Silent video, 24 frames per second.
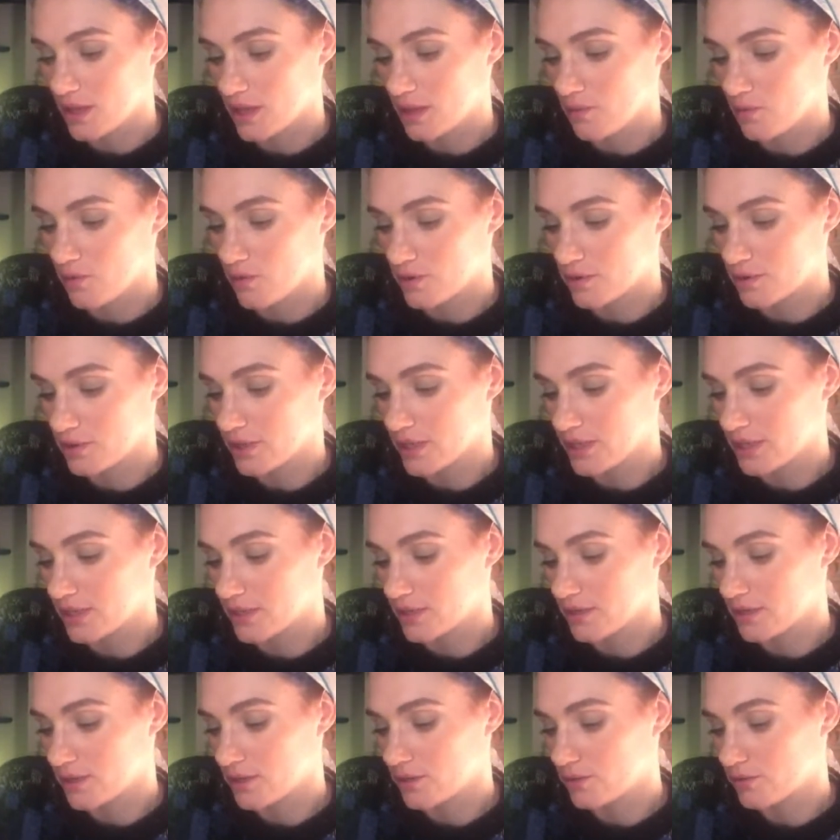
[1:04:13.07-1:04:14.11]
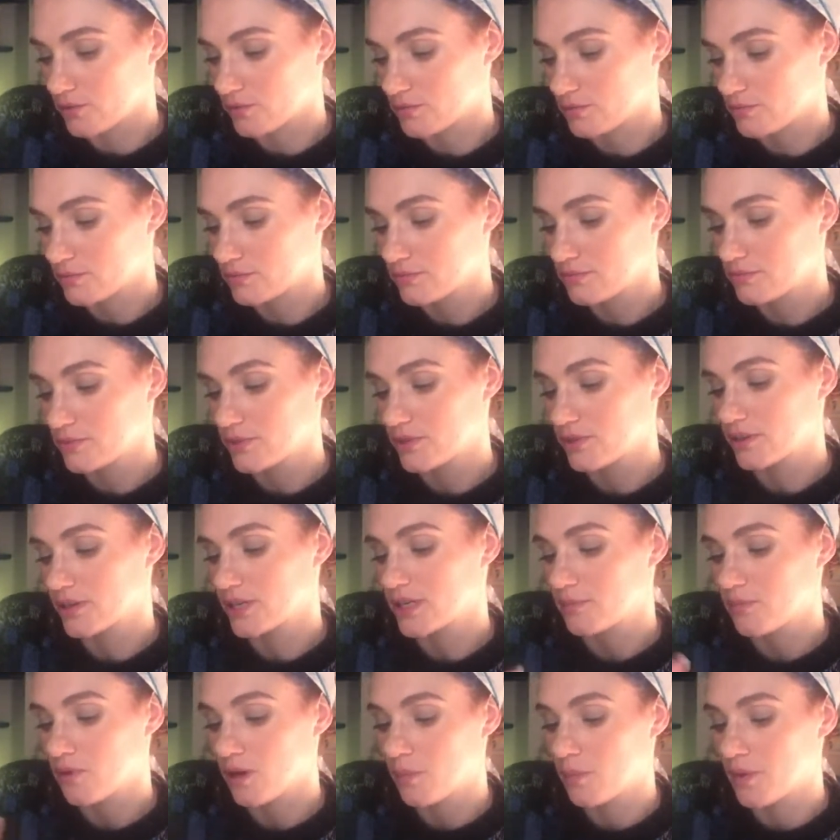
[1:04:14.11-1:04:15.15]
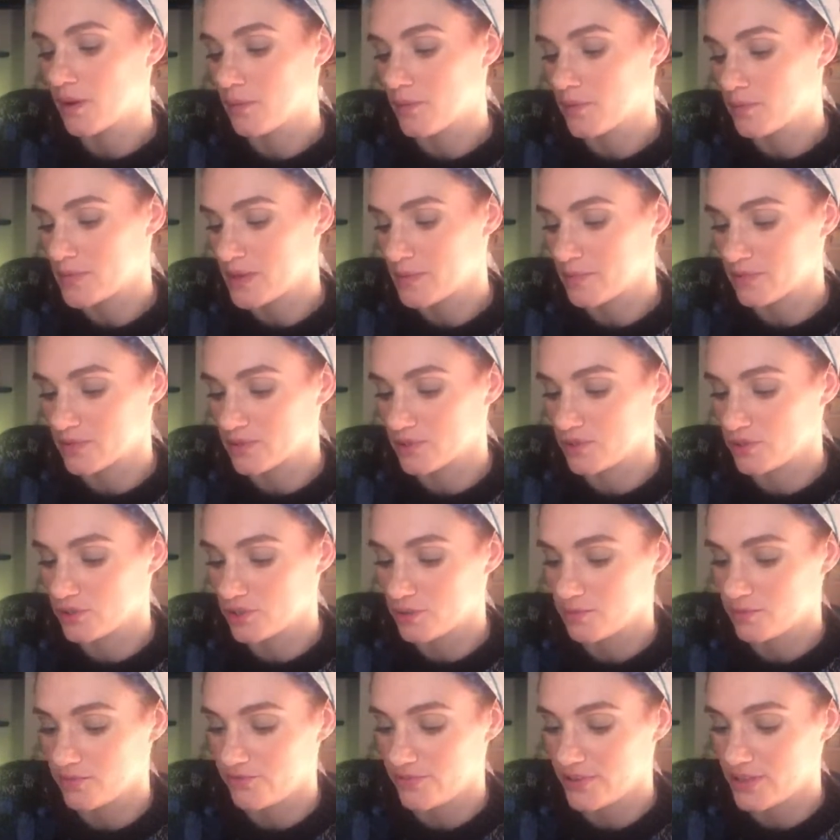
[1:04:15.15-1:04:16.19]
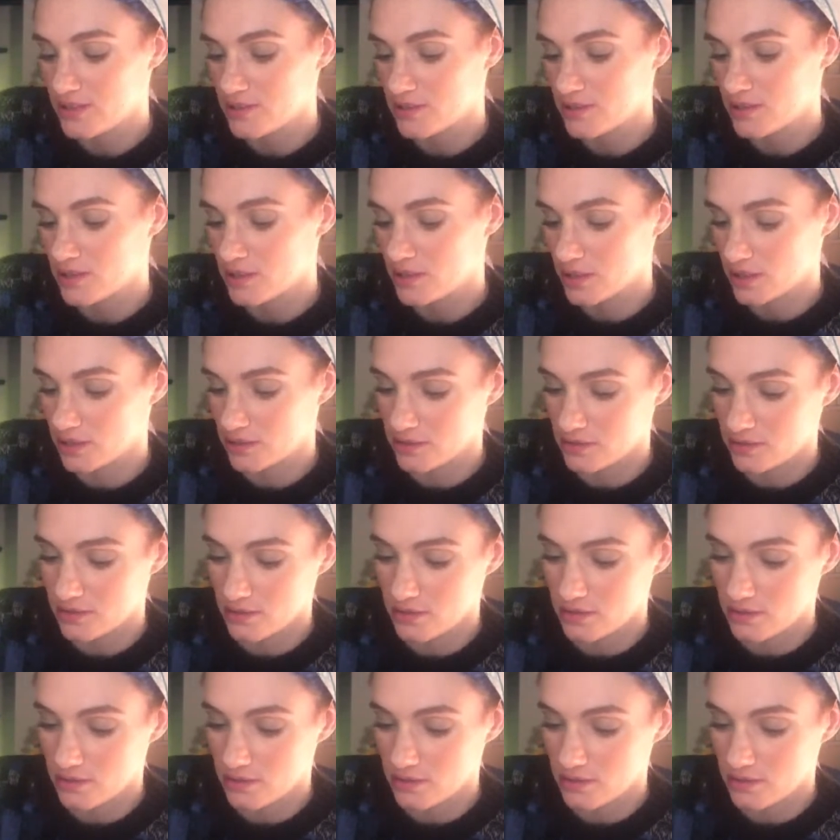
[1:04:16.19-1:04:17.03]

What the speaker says: Or like, you know, they're going to pop up on people's YouTube feeds and things.